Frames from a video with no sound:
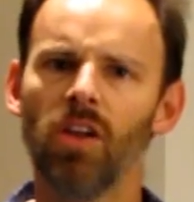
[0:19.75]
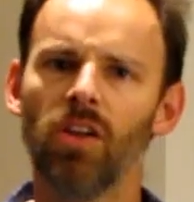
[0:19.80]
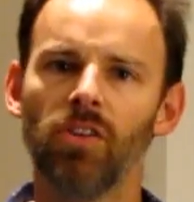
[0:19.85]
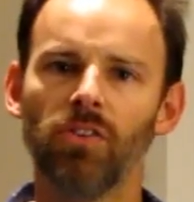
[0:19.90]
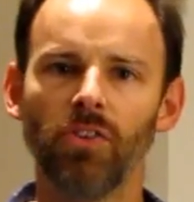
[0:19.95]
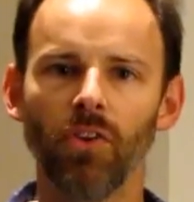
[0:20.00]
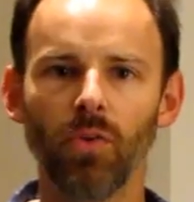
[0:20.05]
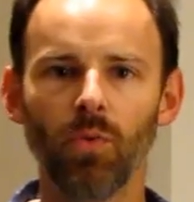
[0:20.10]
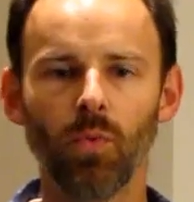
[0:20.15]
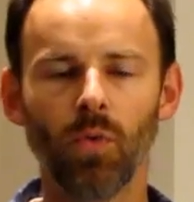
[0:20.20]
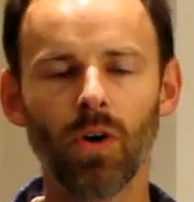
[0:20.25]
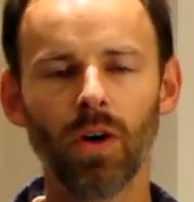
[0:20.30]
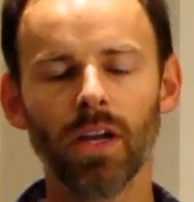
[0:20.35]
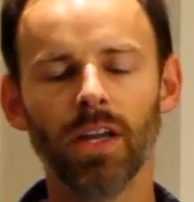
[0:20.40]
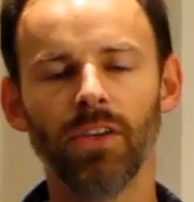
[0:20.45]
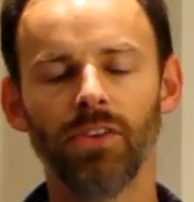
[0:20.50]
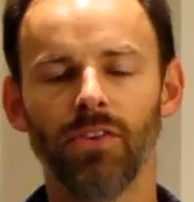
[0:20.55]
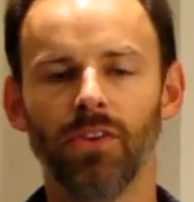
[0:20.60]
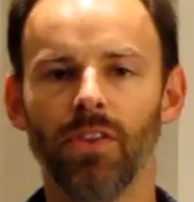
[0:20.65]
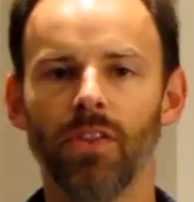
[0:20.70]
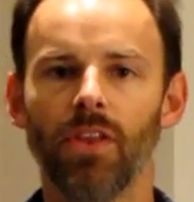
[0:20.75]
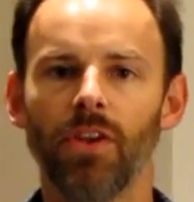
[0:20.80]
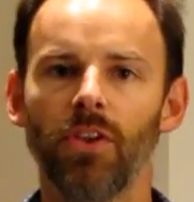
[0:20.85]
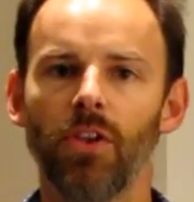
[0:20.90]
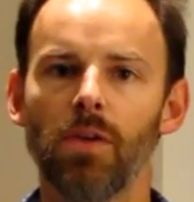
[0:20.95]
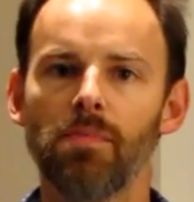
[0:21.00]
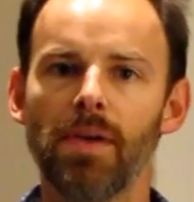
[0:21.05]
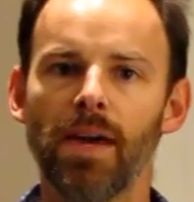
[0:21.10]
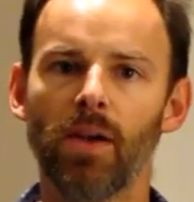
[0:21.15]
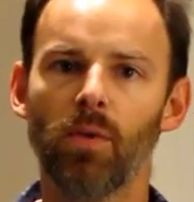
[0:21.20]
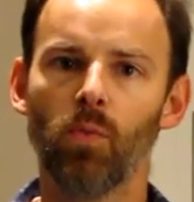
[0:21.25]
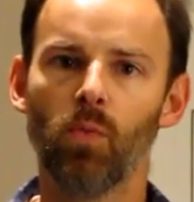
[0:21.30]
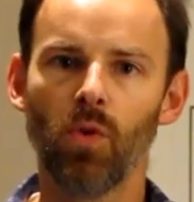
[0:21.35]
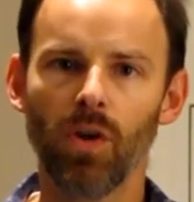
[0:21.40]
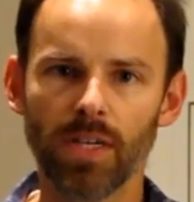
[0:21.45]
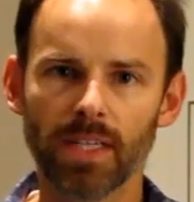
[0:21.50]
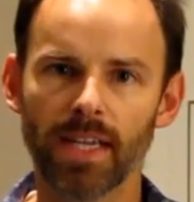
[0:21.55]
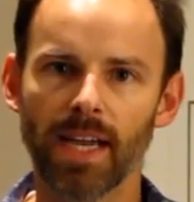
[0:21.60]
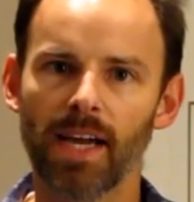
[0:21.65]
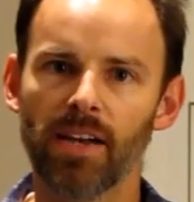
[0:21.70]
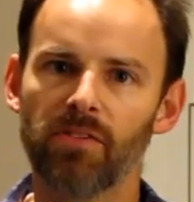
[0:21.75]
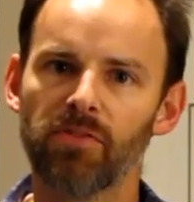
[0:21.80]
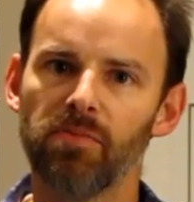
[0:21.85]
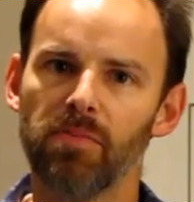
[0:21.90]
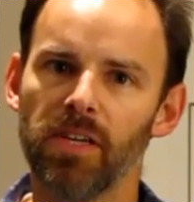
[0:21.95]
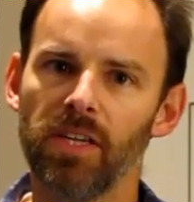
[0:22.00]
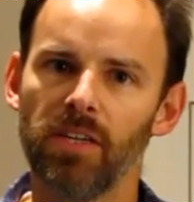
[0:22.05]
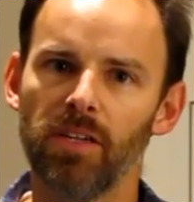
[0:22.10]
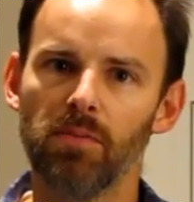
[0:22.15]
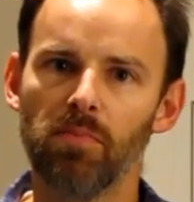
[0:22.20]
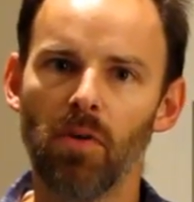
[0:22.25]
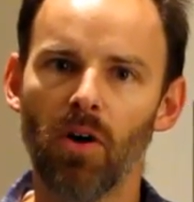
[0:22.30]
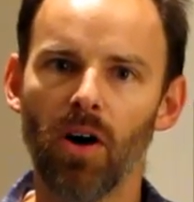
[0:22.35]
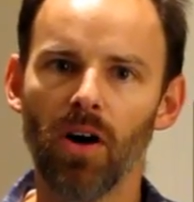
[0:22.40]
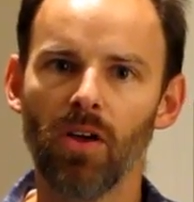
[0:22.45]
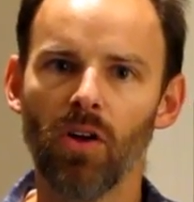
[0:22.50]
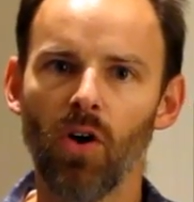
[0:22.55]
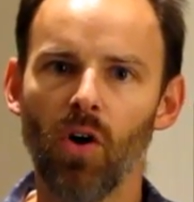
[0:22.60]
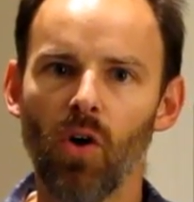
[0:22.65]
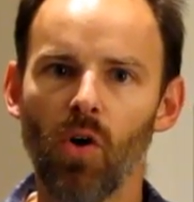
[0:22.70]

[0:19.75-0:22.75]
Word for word: So why is it that no matter what cut of meat you buy,